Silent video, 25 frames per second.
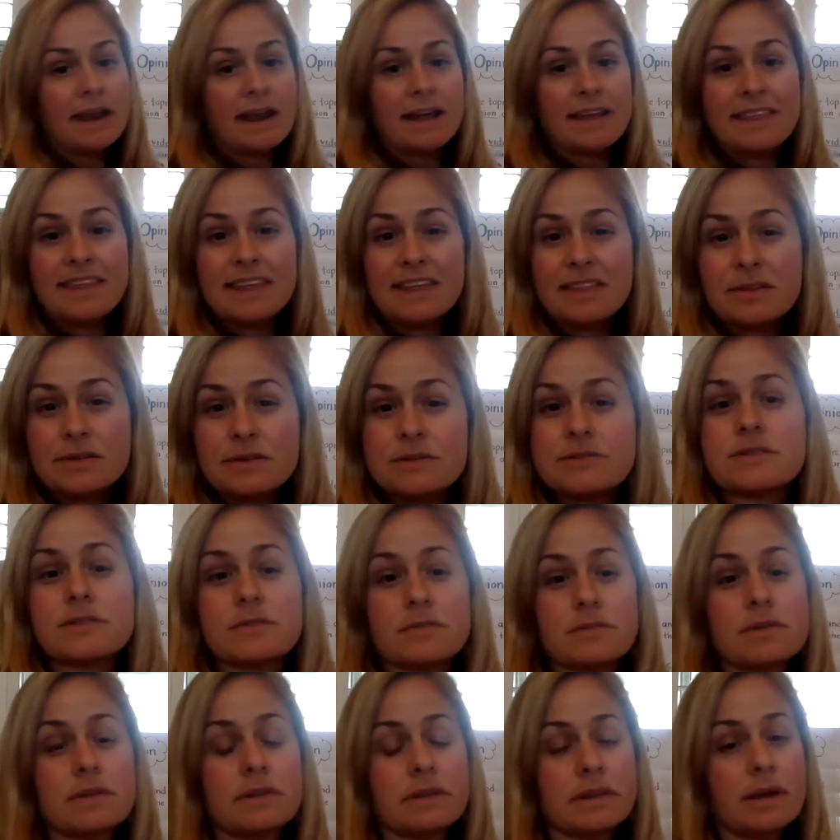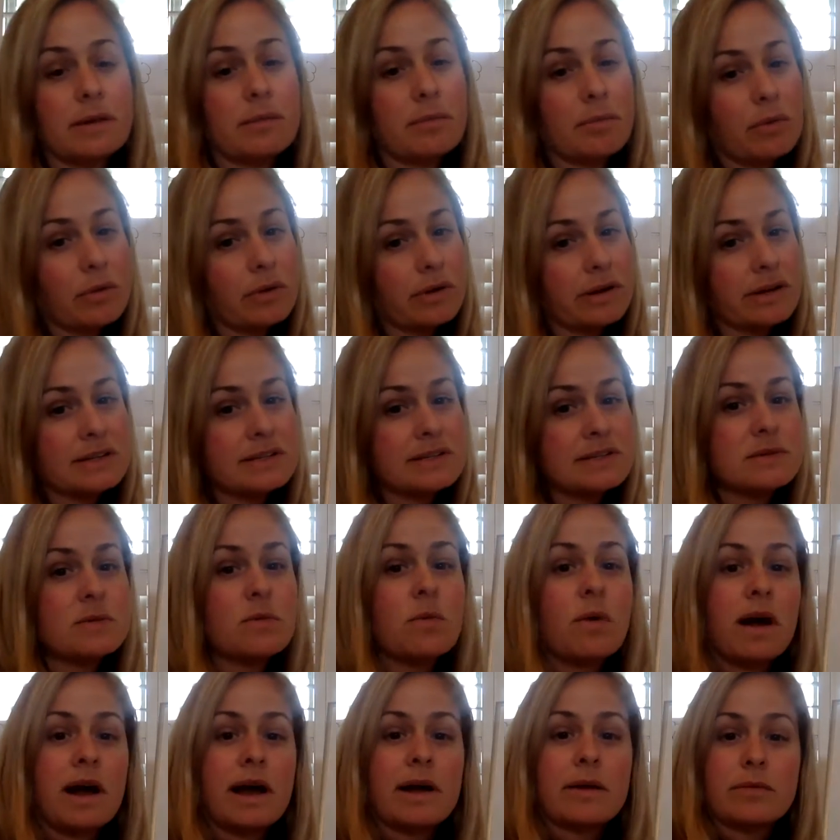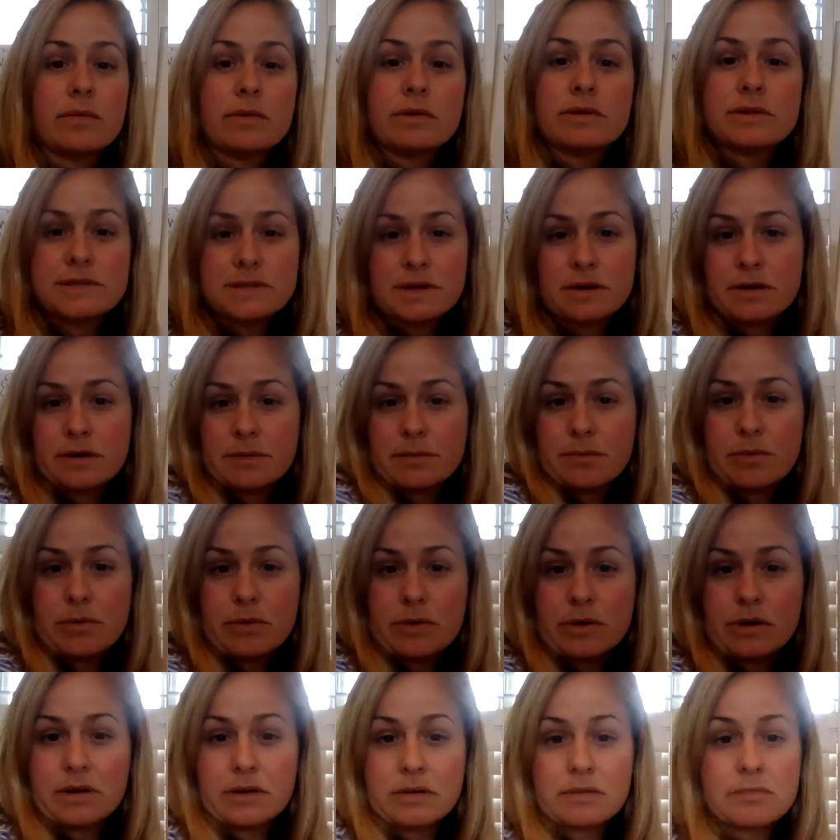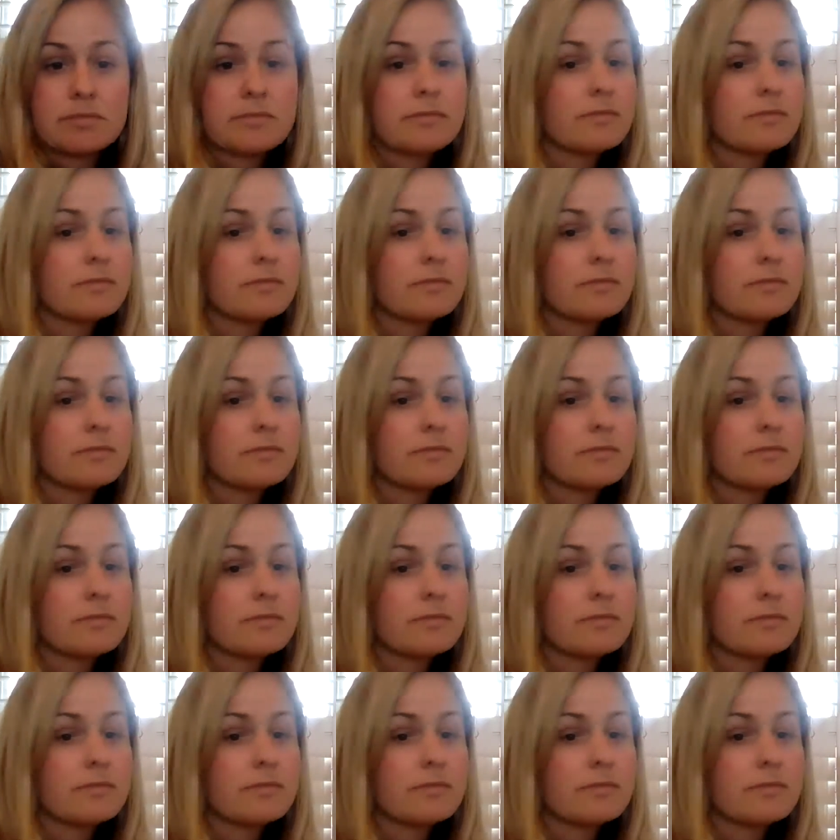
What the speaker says: I think those are really important to why roots are important.